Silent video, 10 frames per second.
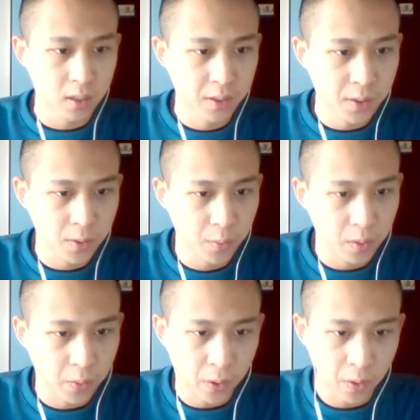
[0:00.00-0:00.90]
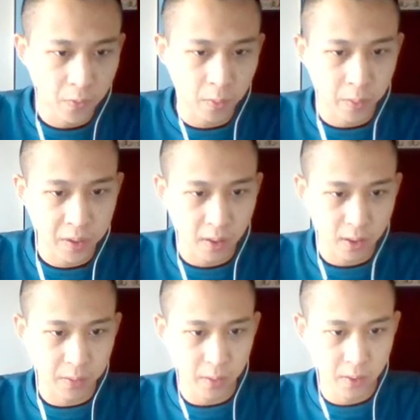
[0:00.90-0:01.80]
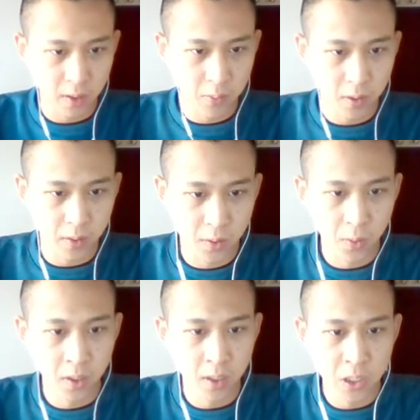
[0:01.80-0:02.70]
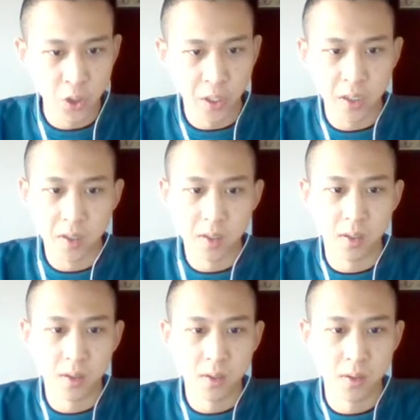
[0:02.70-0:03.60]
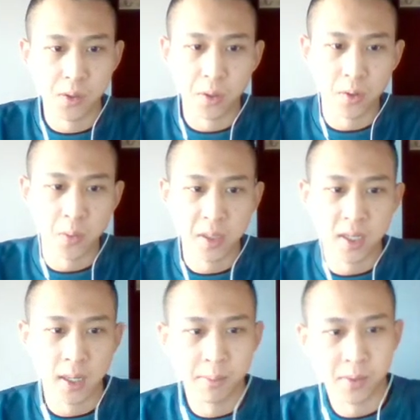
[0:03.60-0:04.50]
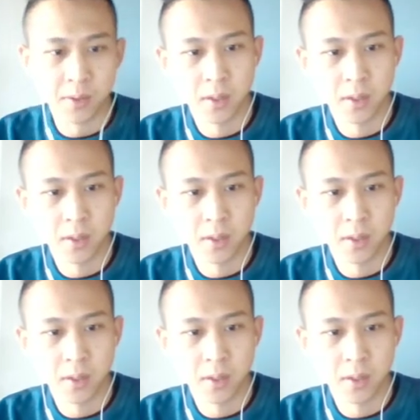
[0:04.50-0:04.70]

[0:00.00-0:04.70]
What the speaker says: Let's go real quick over what we talked about. We talked about zoning and trade distance. So there are too many times